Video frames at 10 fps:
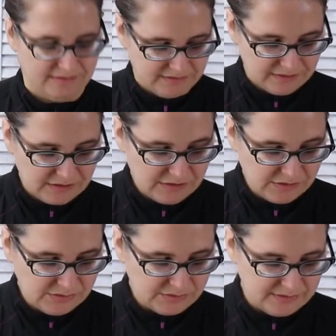
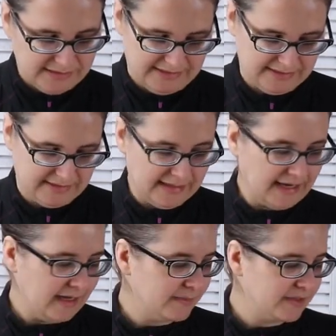So, yes, I
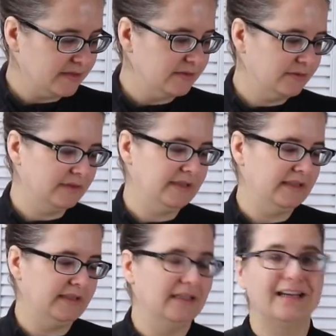
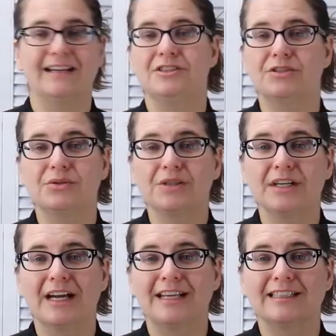absolutely
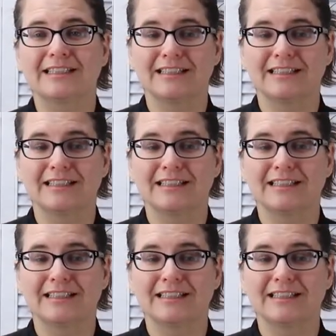adore and